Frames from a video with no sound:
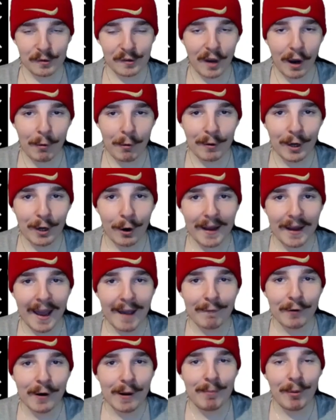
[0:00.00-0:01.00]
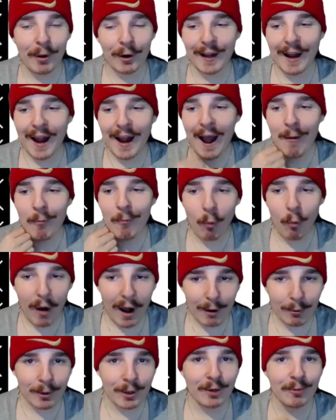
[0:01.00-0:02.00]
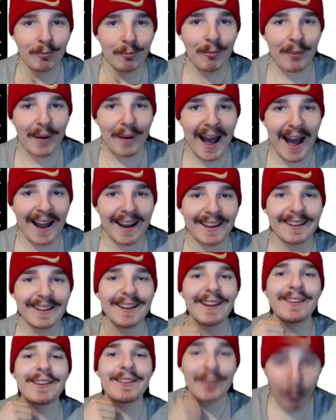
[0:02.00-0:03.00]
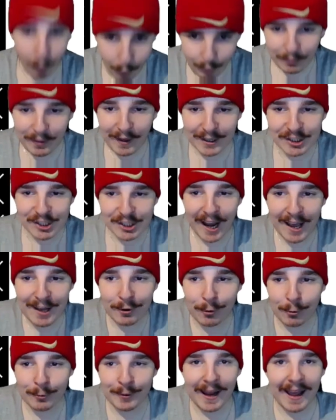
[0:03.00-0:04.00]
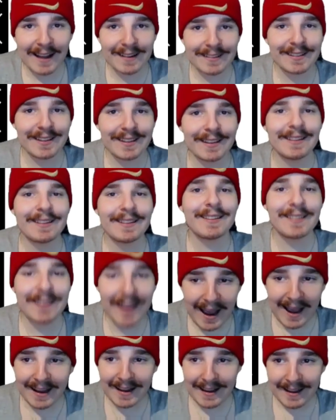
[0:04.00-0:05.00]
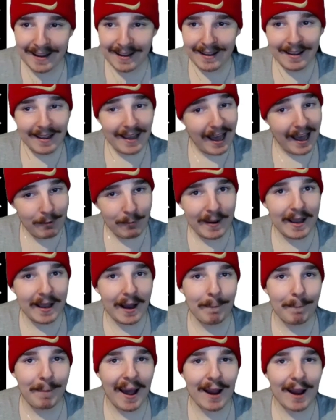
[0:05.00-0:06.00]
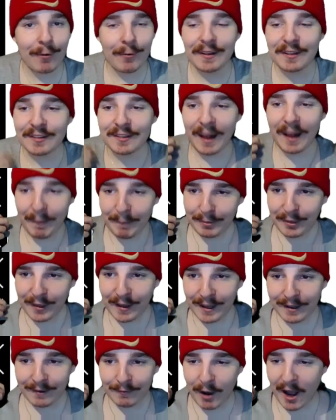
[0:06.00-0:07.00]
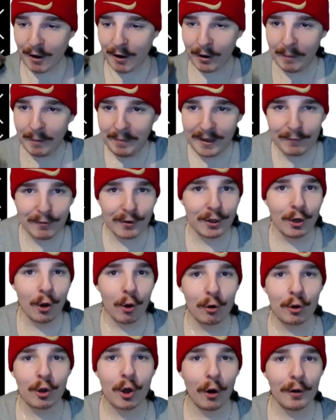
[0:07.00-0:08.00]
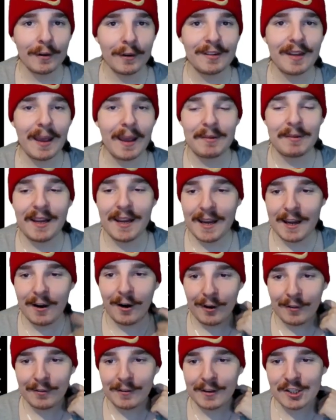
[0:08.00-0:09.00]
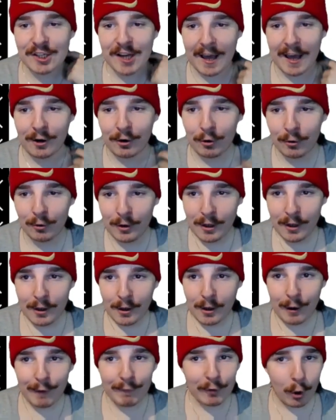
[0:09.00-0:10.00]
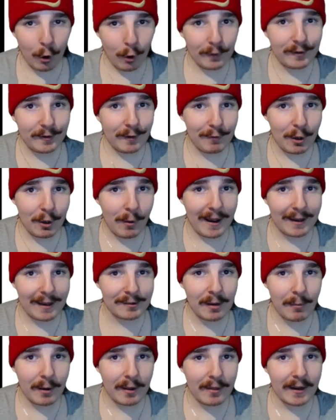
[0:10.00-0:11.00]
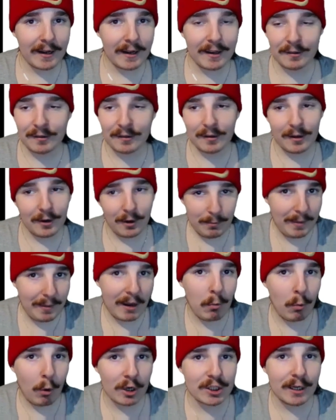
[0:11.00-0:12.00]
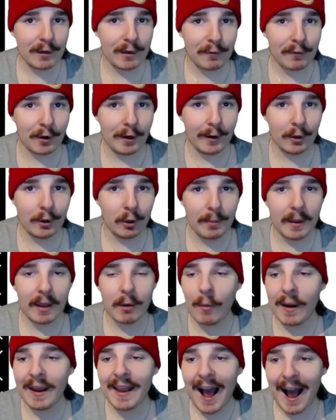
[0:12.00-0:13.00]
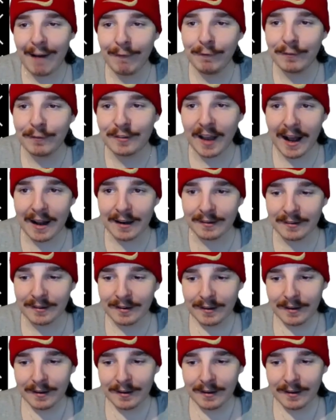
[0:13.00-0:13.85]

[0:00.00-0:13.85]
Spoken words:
going on, everybody? Welcome back to the channel. Now today, hey, we are back with something, well, a bit of a new concept here on the channel. Of course, if you are someone that is, you know, been watching for a little bit, we have done